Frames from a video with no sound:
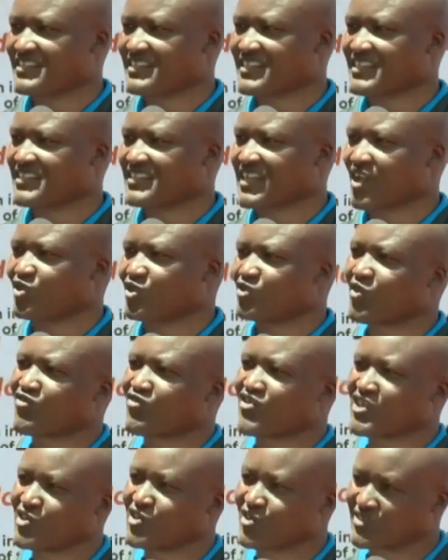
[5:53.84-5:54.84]
be asked is a lot
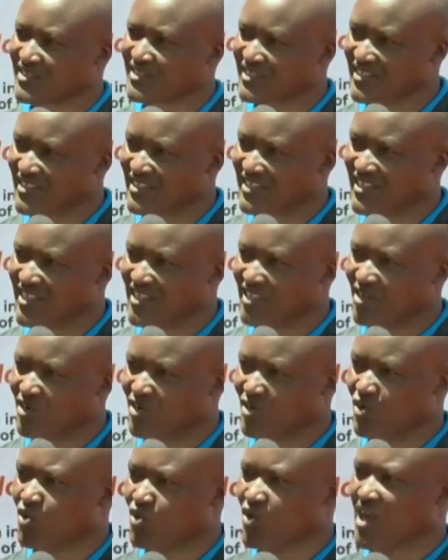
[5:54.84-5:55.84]
of questions.
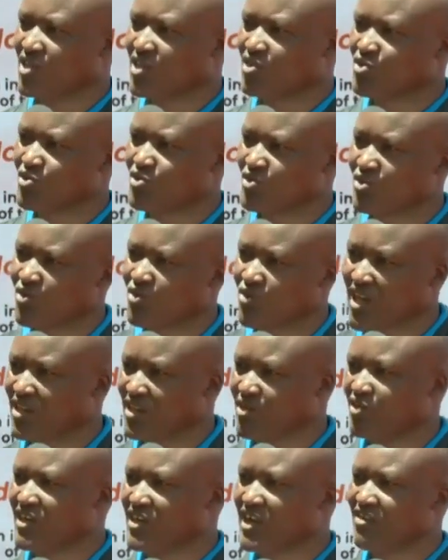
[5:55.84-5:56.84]
Who are you?
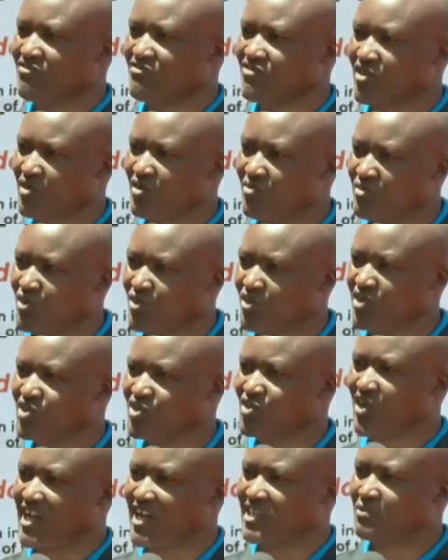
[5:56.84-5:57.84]
Where do you come from? Who
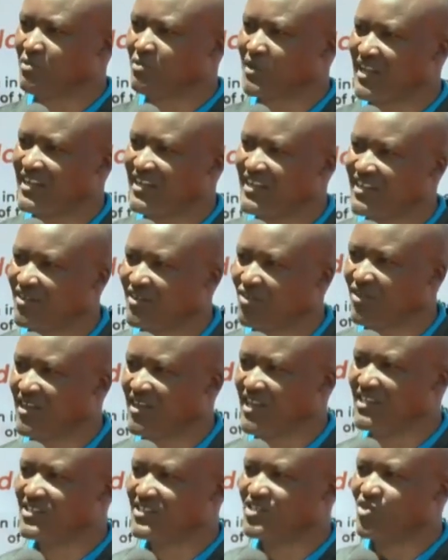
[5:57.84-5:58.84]
is your husband?
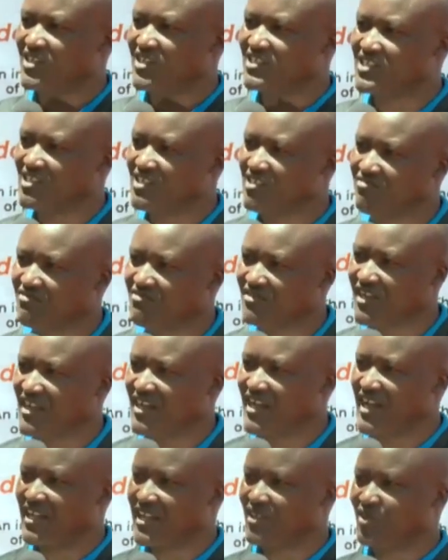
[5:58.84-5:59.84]
Where is your chief?
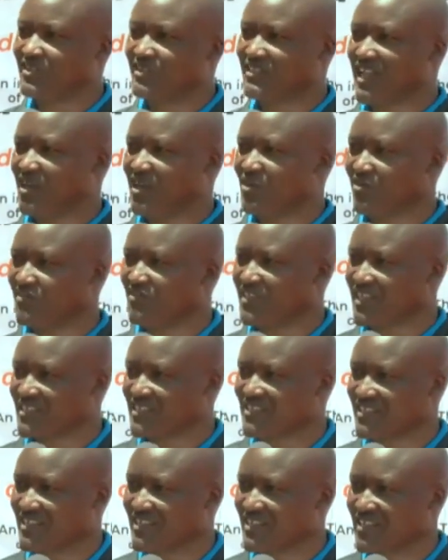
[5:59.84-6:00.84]
And those kind of
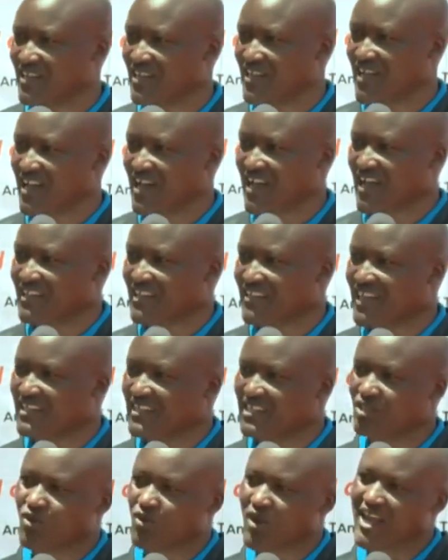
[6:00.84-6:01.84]
things. And
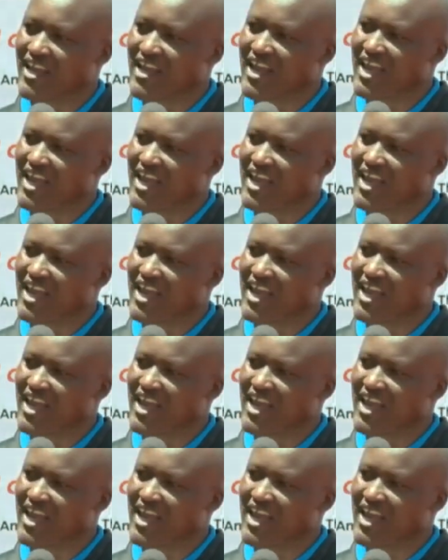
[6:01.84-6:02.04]
that is